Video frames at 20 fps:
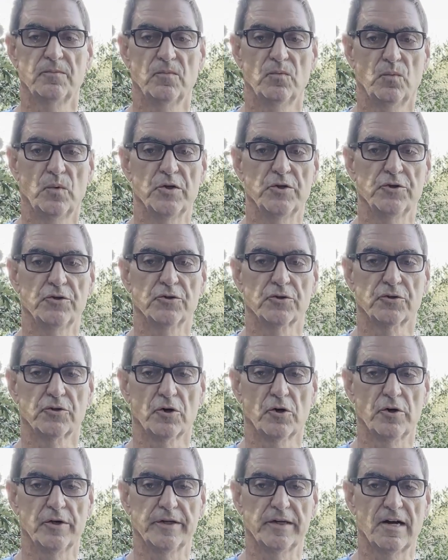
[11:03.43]
When you're
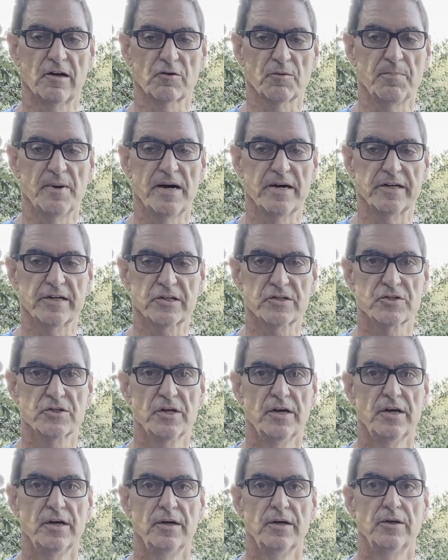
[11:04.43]
growing aquaponics,
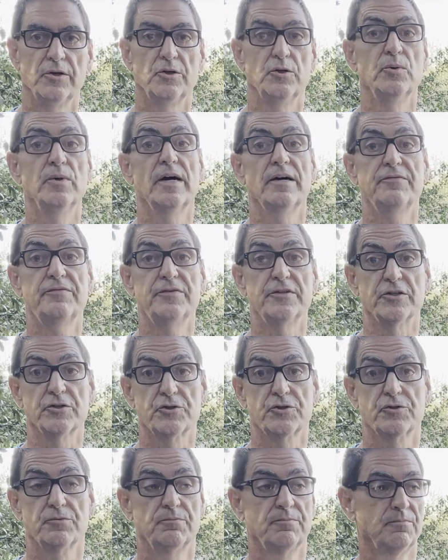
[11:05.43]
you have fish,
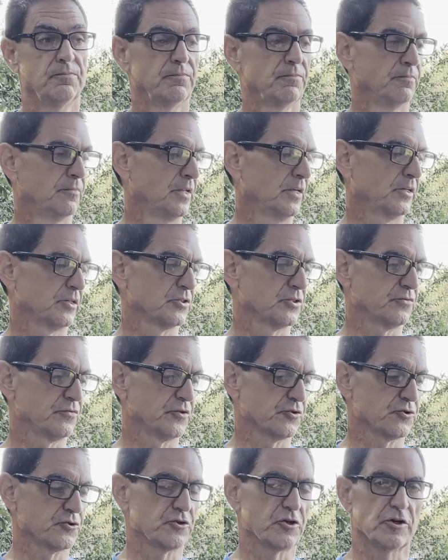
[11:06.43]
because
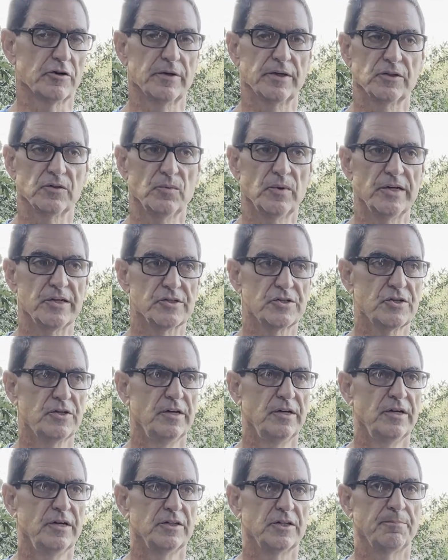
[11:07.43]
fish are generating the waste.
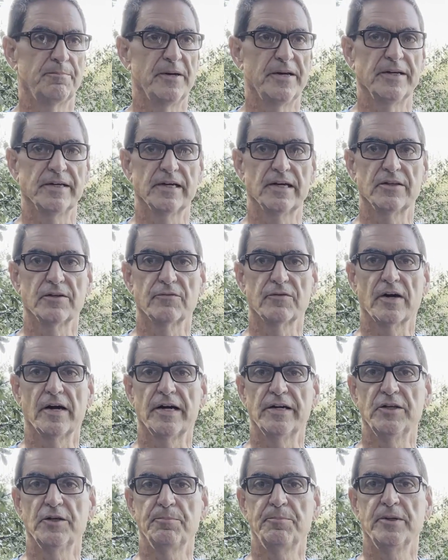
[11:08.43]
Depending on the
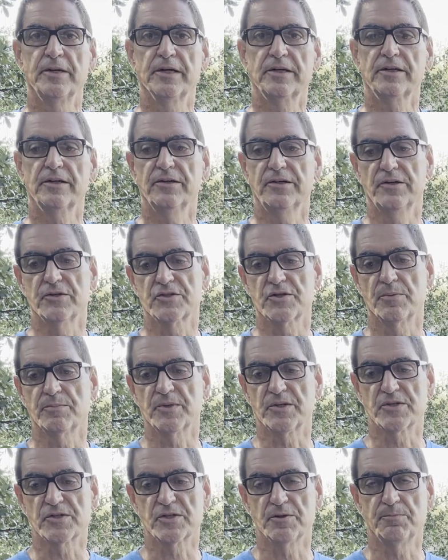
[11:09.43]
variety you pick,
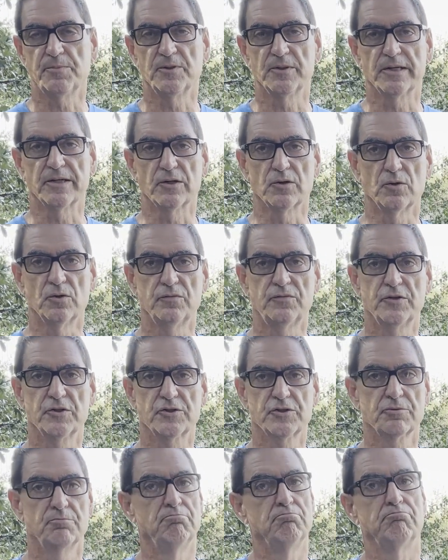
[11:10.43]
something simple like
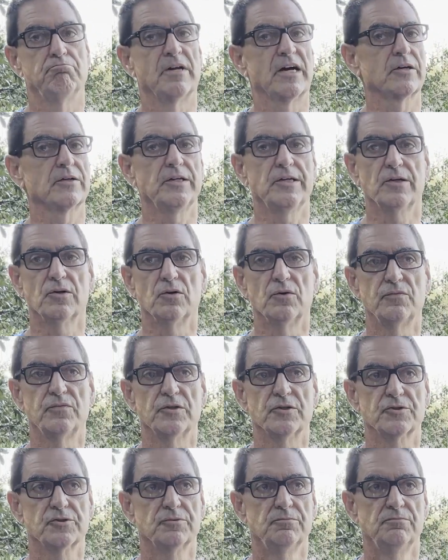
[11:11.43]
goldfish, not gonna eat
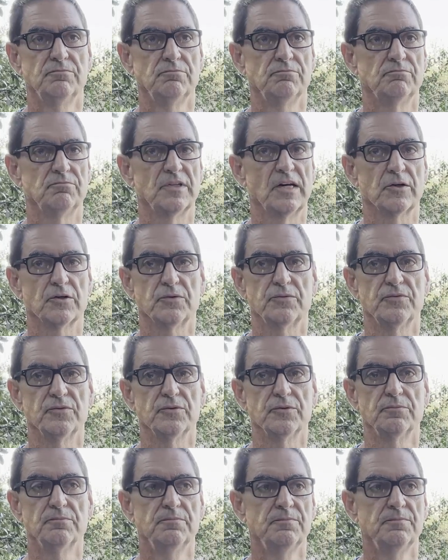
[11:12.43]
goldfish, not good food.